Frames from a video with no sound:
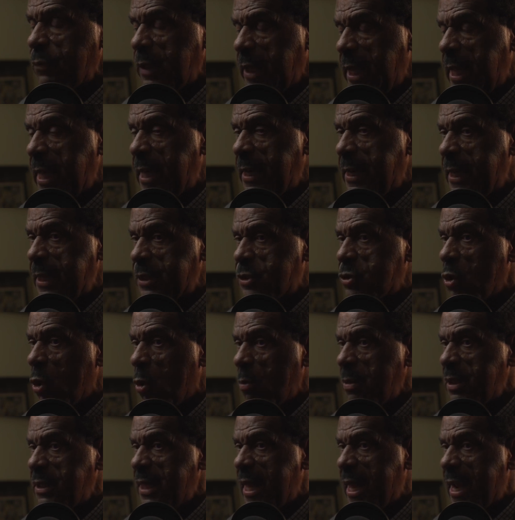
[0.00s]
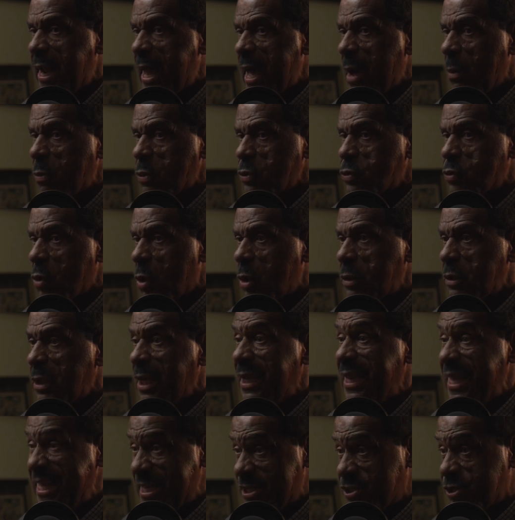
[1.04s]
And they told me that I was on the
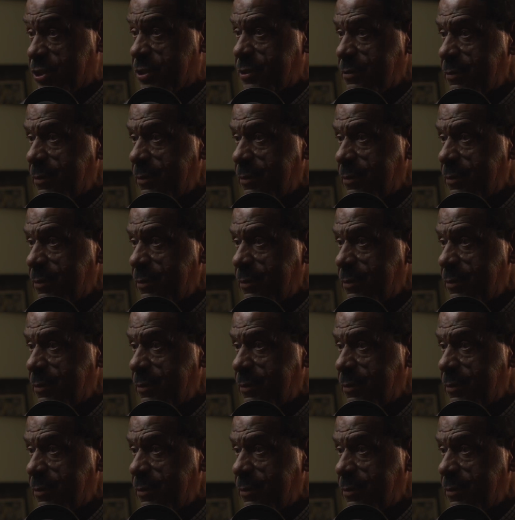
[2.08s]
list.